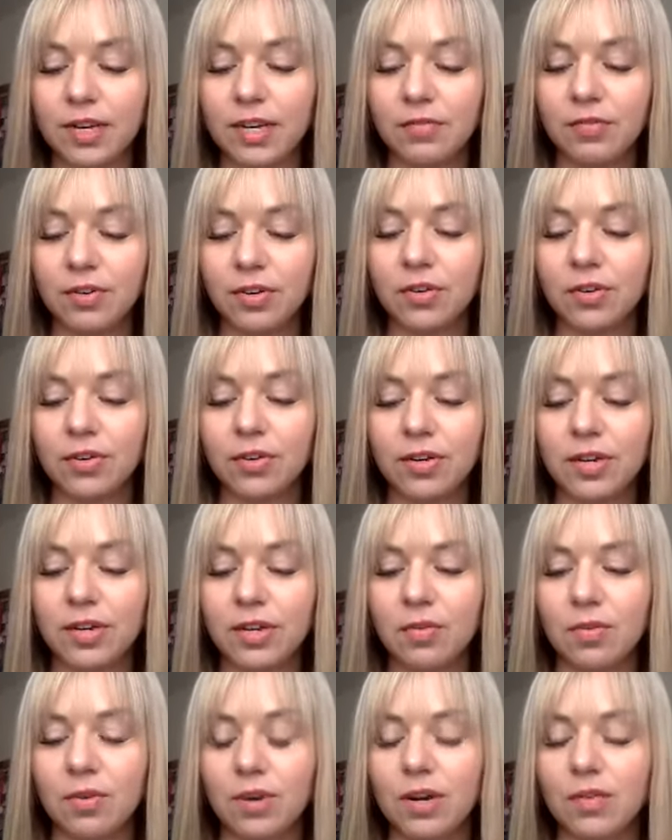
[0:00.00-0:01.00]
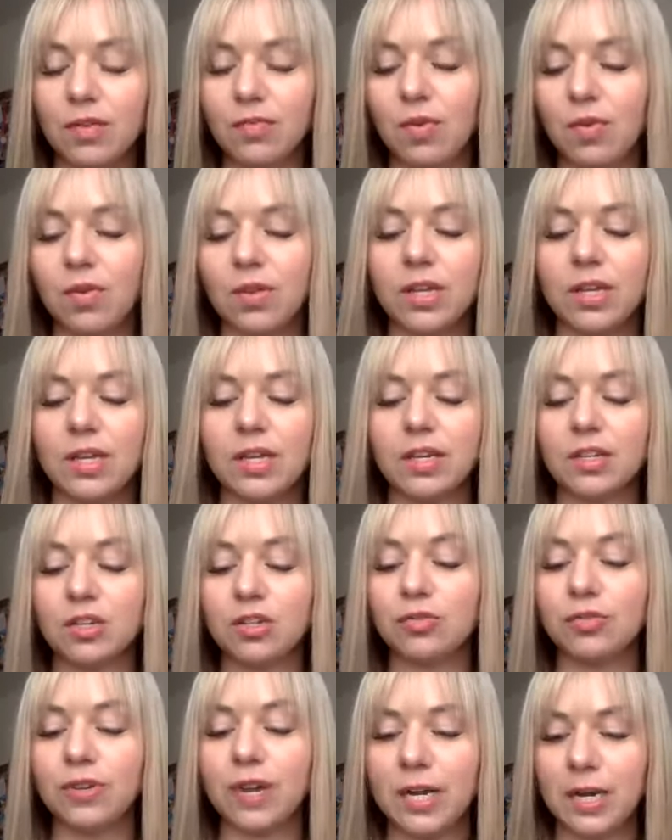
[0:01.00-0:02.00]
recruiting or enrolling
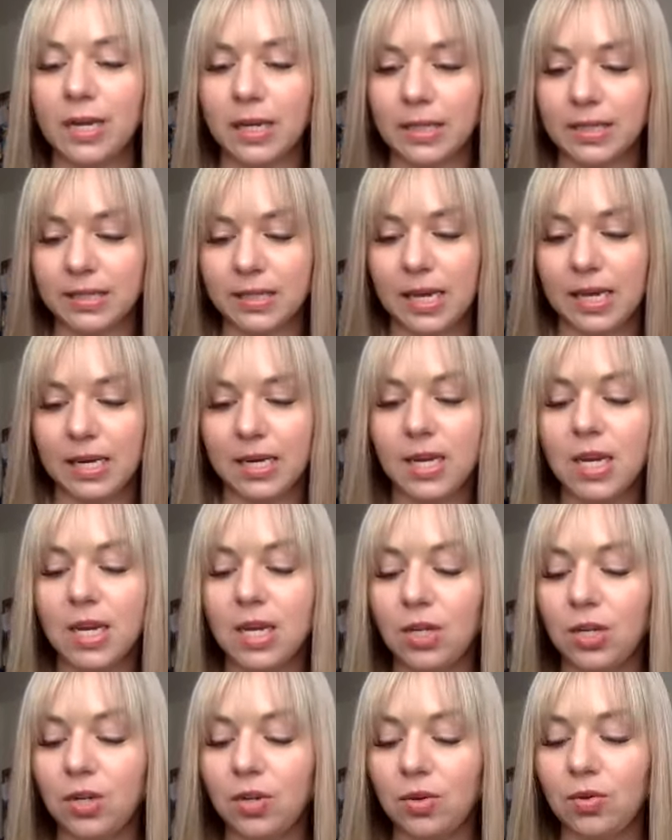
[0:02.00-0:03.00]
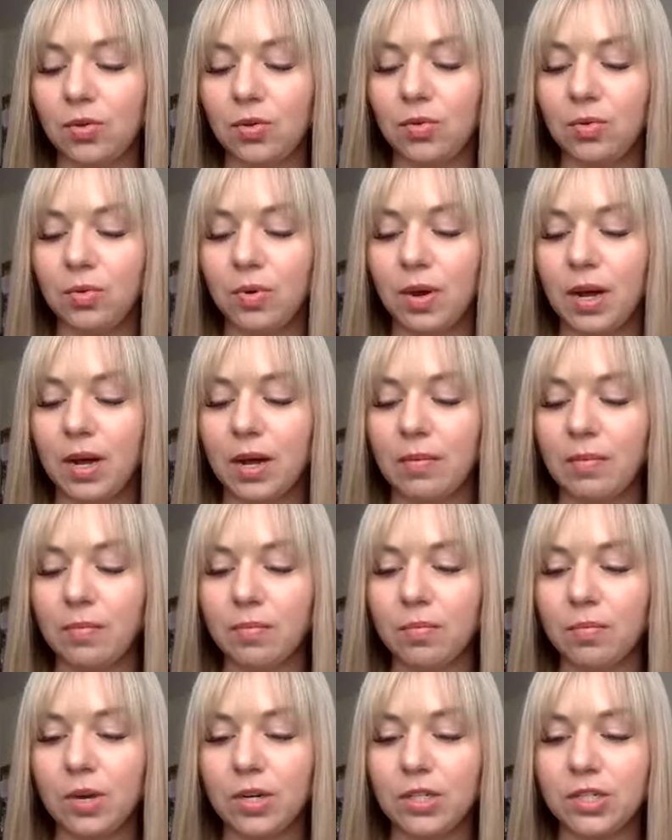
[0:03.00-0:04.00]
trainings that you
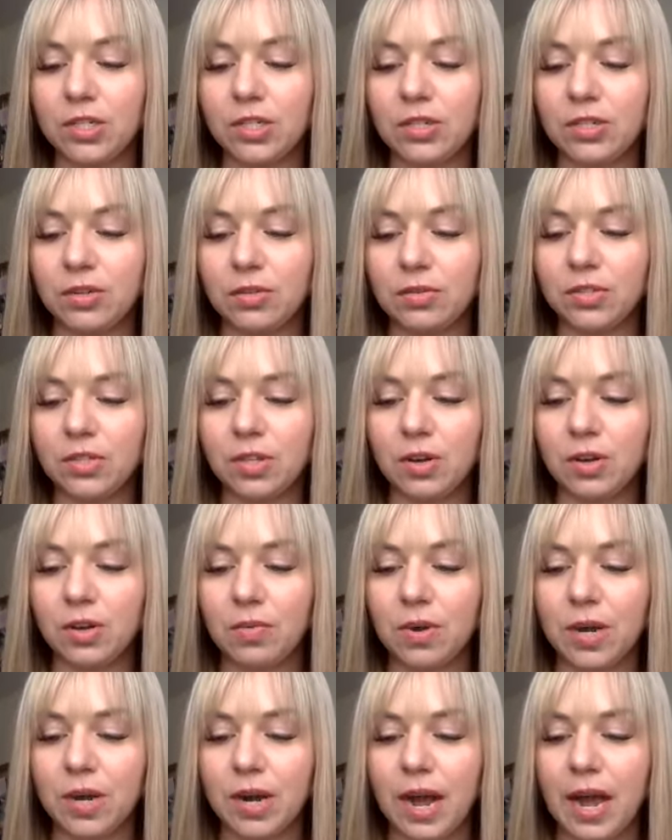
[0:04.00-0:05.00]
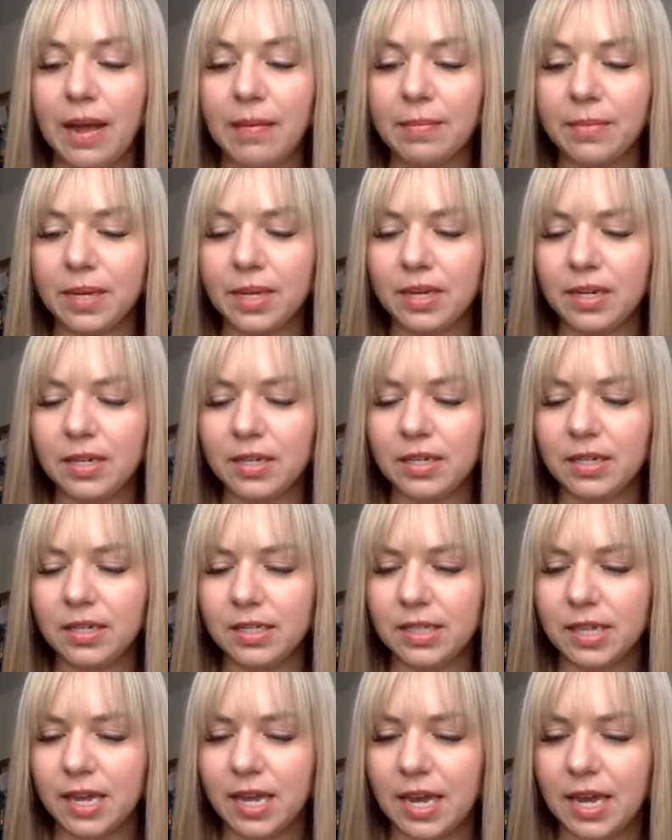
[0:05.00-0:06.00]
want to do. So what I'm gonna
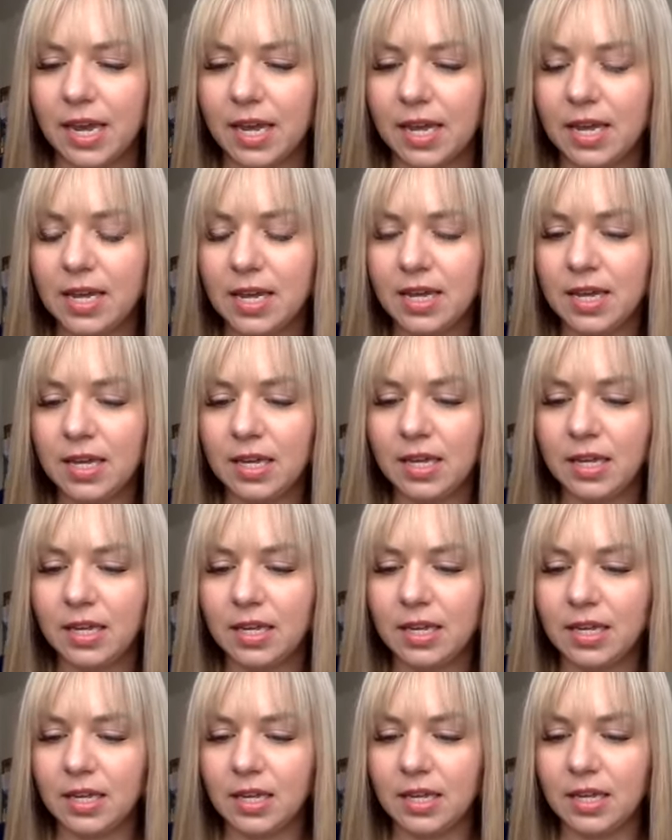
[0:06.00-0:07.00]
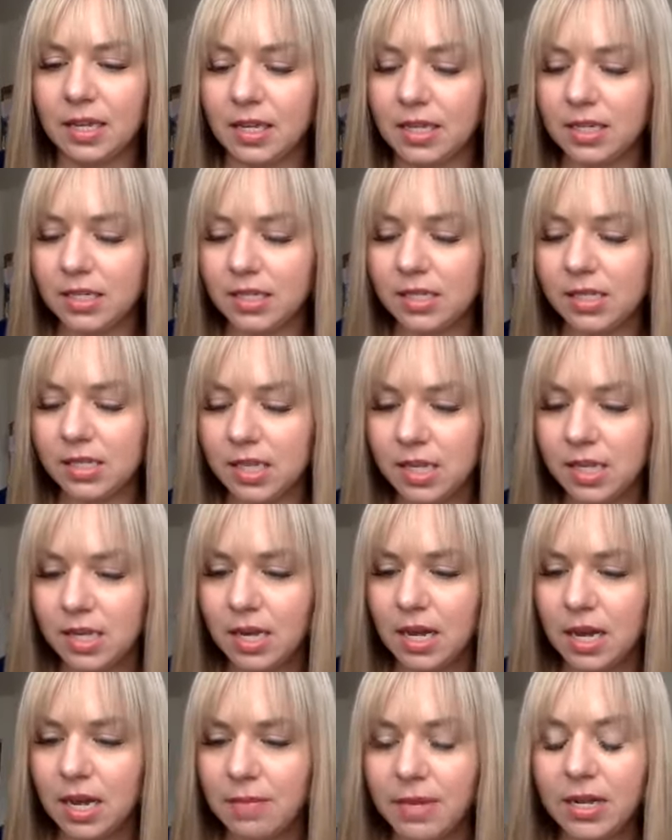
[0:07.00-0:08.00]
say is,
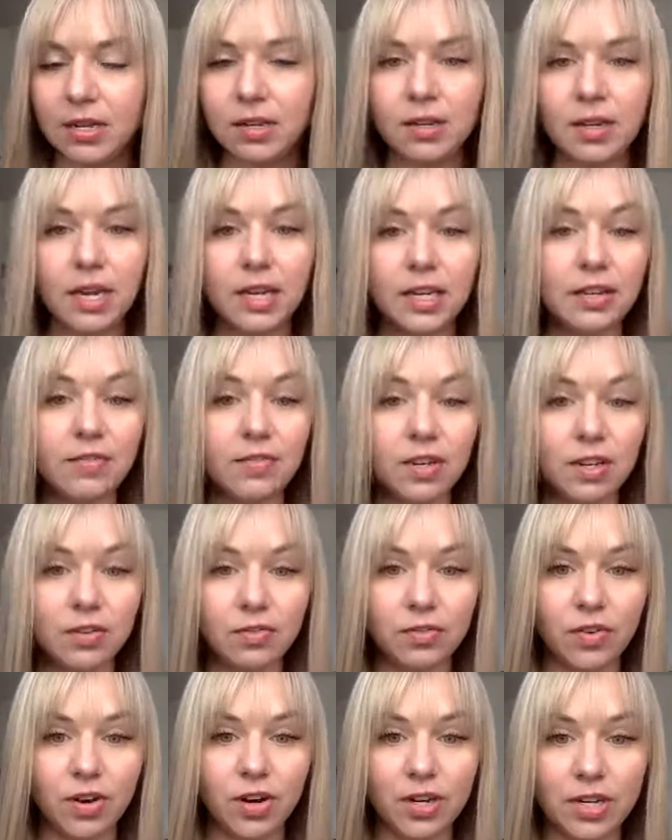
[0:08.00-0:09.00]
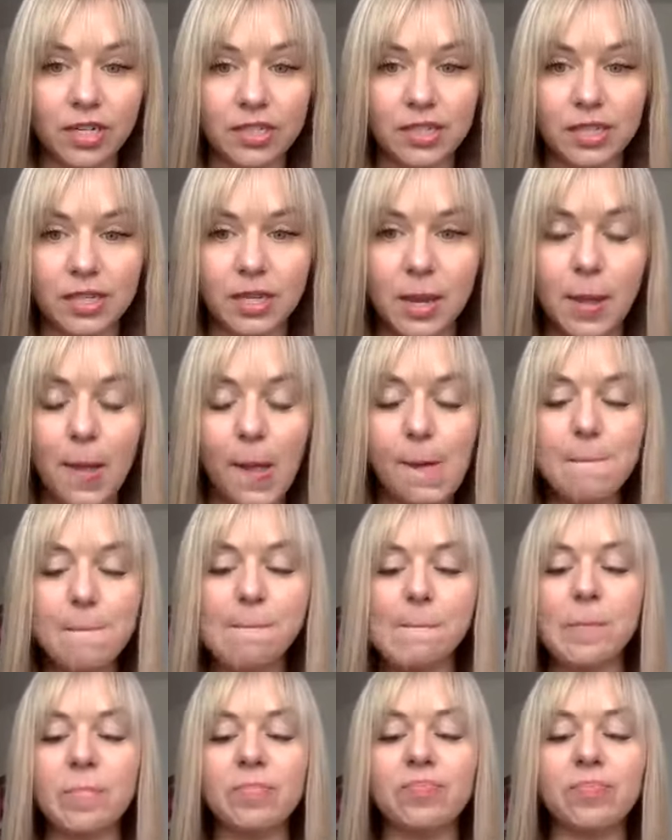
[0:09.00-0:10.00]
and even if you've already seen it,
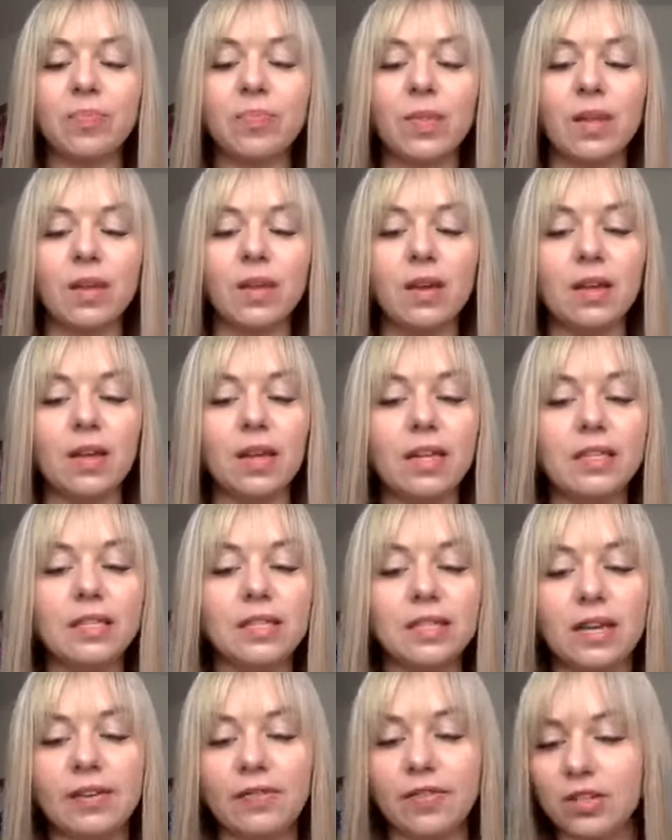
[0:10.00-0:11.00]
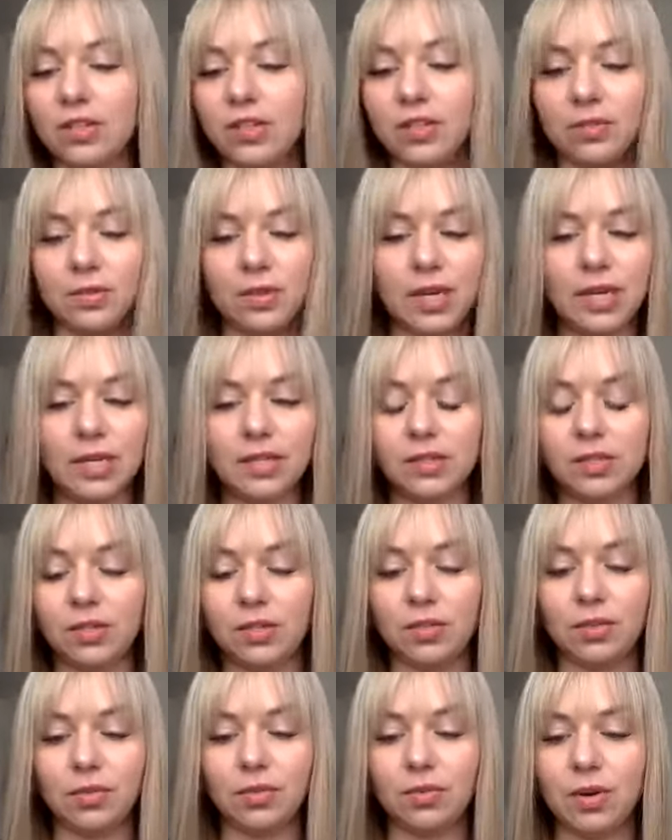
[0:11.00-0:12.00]
it's never too late
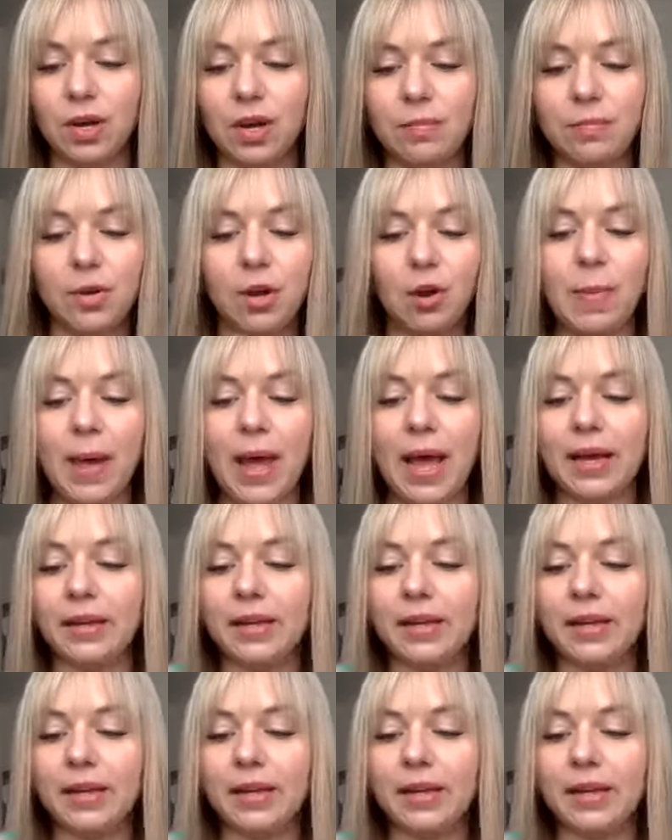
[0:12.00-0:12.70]
to go back